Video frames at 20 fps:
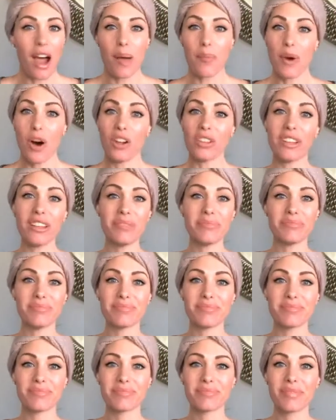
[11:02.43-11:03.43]
I'm all in.
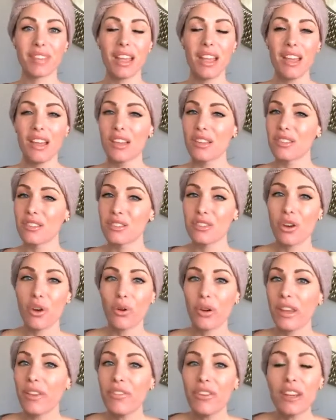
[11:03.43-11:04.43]

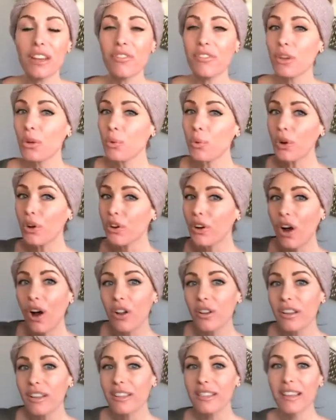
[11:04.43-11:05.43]
So even if you weren't
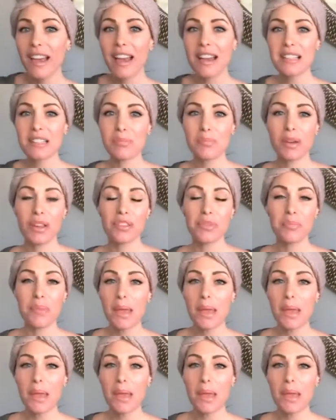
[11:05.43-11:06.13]
all in last month,